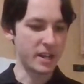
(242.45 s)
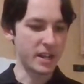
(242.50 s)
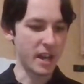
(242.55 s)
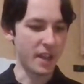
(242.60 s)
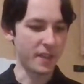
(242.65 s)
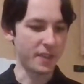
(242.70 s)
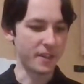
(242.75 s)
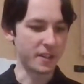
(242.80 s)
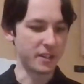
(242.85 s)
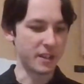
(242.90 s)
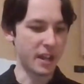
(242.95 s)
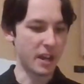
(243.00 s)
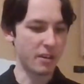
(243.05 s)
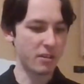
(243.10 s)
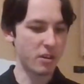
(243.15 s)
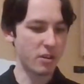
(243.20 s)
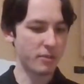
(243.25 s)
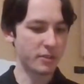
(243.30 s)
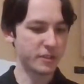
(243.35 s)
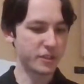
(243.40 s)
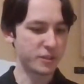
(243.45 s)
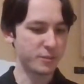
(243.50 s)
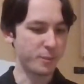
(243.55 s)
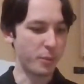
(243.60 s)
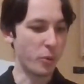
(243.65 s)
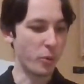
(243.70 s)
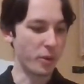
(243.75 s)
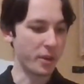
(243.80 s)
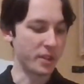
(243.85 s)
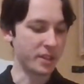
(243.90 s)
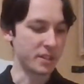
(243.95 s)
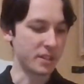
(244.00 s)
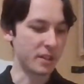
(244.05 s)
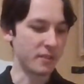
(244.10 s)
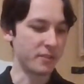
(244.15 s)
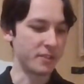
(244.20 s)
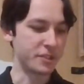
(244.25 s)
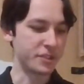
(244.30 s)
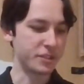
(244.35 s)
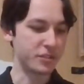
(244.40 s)
at the narrowest point
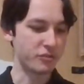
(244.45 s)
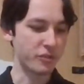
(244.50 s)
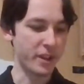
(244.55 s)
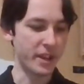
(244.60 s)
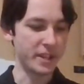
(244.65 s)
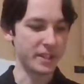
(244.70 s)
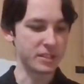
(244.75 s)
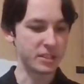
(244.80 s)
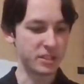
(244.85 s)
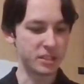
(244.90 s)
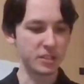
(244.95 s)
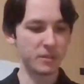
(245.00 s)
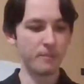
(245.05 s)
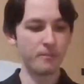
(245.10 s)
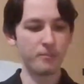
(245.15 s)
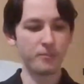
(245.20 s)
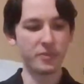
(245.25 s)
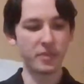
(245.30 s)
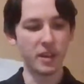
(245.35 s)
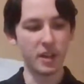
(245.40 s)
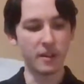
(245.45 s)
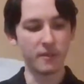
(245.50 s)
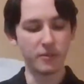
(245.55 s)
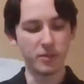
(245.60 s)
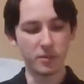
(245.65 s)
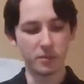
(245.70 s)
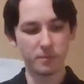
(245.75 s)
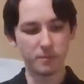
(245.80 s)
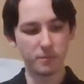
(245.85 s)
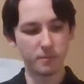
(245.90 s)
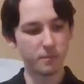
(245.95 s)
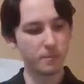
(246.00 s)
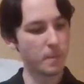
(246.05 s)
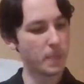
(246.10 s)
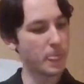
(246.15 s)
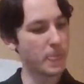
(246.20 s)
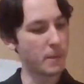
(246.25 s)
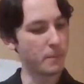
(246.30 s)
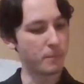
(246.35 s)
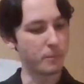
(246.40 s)
of the straits of the
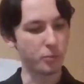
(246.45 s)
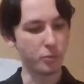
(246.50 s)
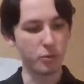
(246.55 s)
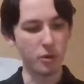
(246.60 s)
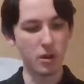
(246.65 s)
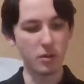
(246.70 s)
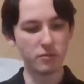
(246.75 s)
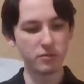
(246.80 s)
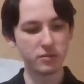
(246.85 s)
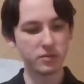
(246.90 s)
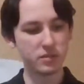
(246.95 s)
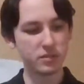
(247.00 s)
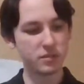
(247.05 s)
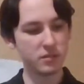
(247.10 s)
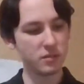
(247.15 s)
Propontis,